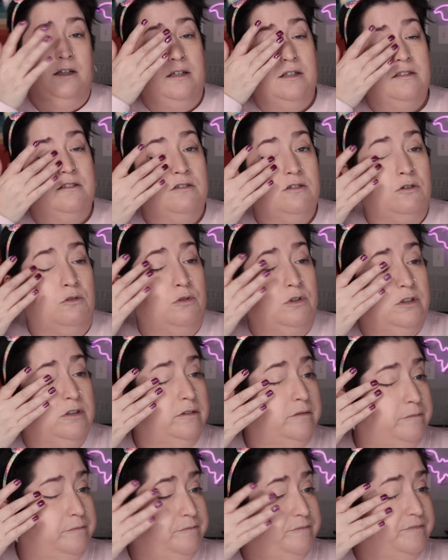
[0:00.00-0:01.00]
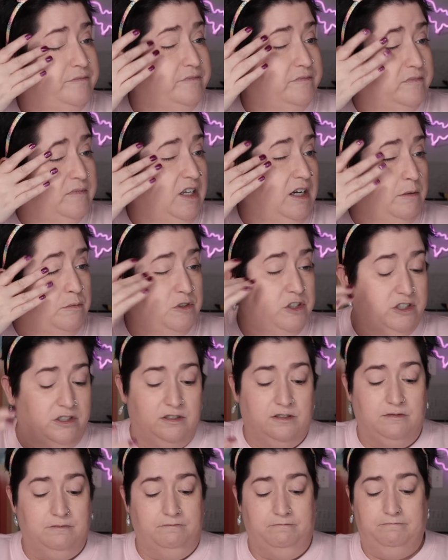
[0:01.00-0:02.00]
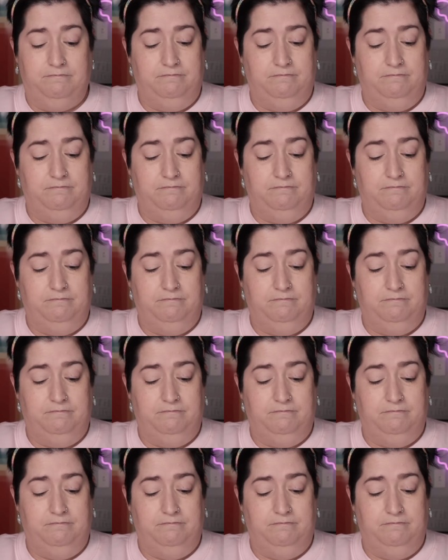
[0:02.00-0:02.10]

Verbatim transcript: It's so good. I'm just,